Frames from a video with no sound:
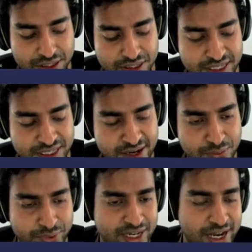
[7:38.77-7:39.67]

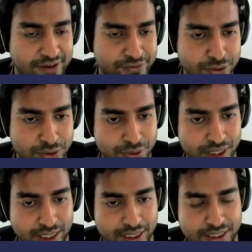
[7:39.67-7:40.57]
then we'd have
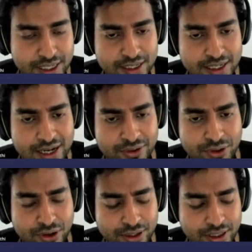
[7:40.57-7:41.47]
to settle
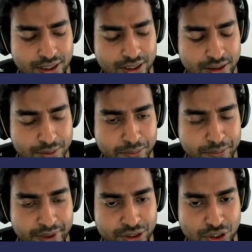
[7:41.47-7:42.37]
down on a
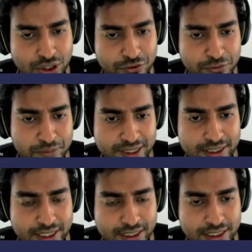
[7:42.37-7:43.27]
bunch of
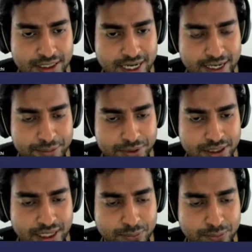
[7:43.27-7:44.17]
metadata types
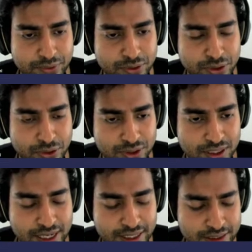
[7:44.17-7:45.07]
that we would
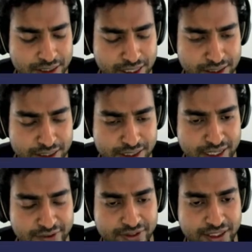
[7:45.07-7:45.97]
utilize in these
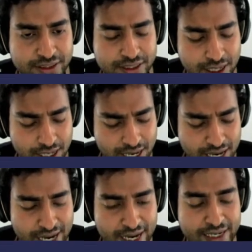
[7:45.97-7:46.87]
NFTs
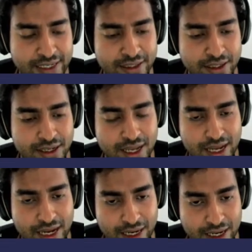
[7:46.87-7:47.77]
and
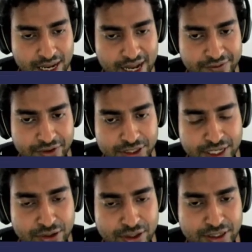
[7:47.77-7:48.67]
have a
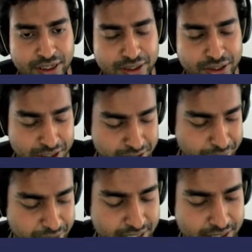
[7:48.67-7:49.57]
singular
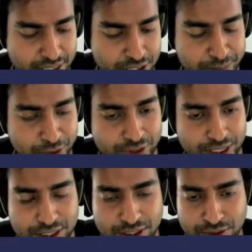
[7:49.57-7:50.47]
representation
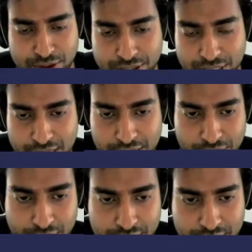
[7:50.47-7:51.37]
mutation logic
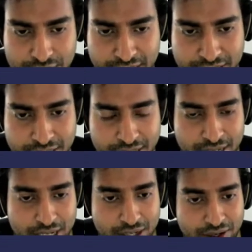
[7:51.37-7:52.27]
across the chain.
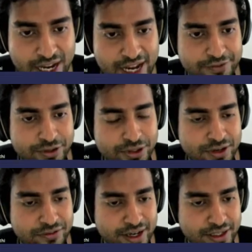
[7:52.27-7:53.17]
We have to
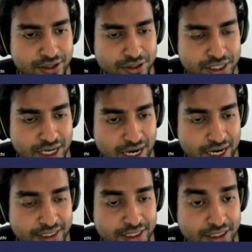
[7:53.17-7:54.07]
define a
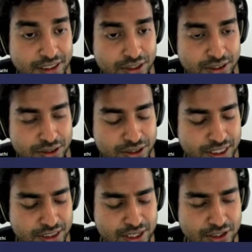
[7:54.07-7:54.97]
ID, the
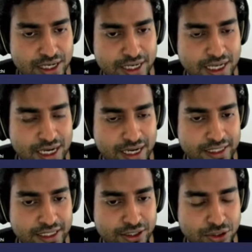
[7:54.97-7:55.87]
decentralized
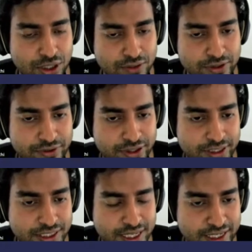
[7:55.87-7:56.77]
ID resolver for
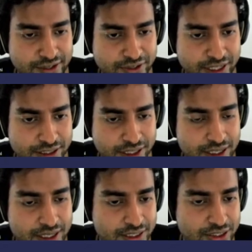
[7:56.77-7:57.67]
these NFTs,
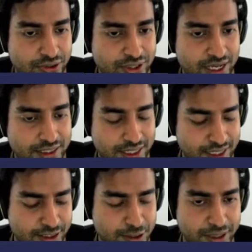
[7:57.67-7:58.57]
so that
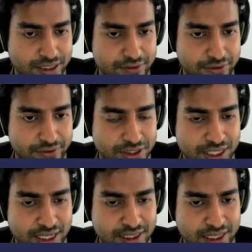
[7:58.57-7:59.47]
irrespective of the
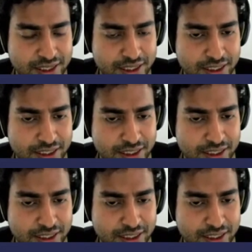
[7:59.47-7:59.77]
chain that they're